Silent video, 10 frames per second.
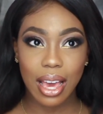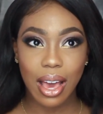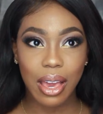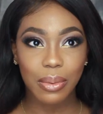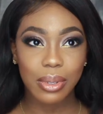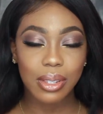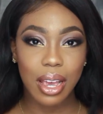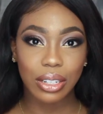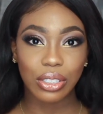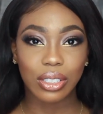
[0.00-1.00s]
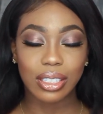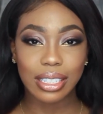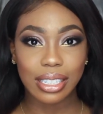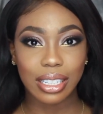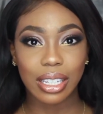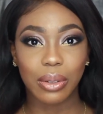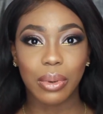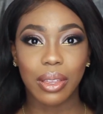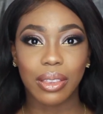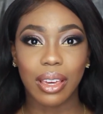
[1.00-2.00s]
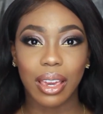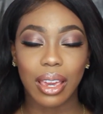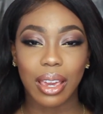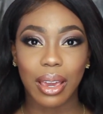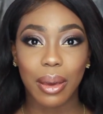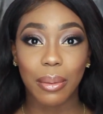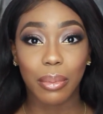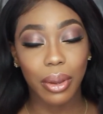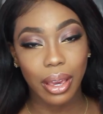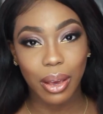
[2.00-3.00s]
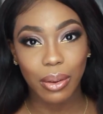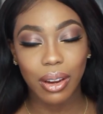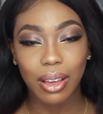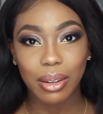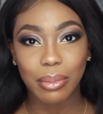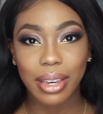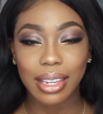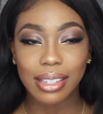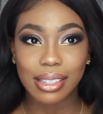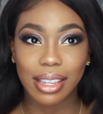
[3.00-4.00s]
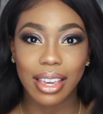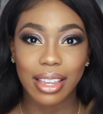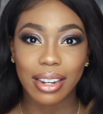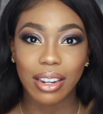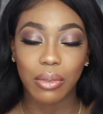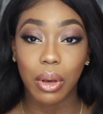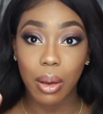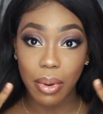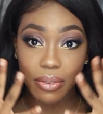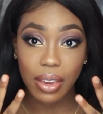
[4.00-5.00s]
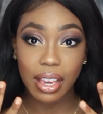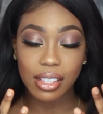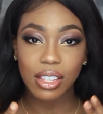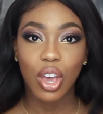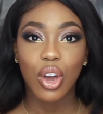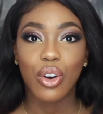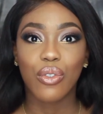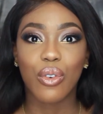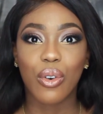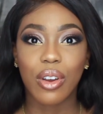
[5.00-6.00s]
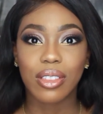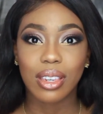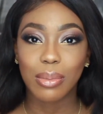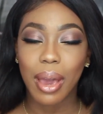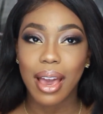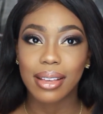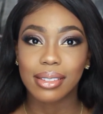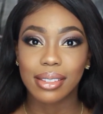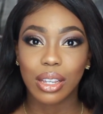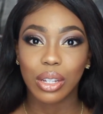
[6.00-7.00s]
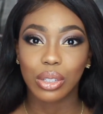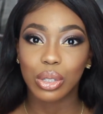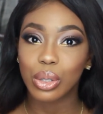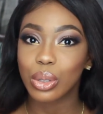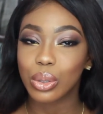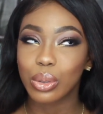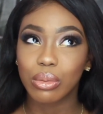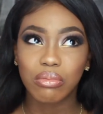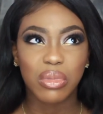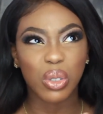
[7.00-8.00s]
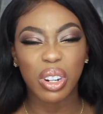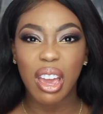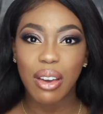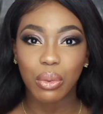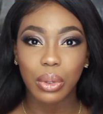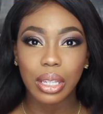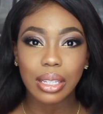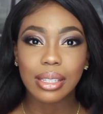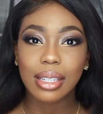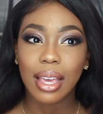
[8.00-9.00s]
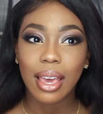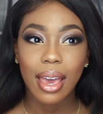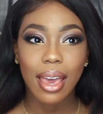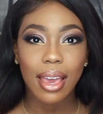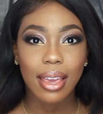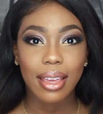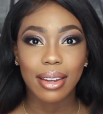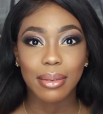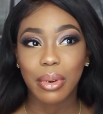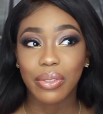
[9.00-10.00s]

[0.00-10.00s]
I was actually dealing with a breakout on my skin, well, on my face for the past two, two and a half weeks and my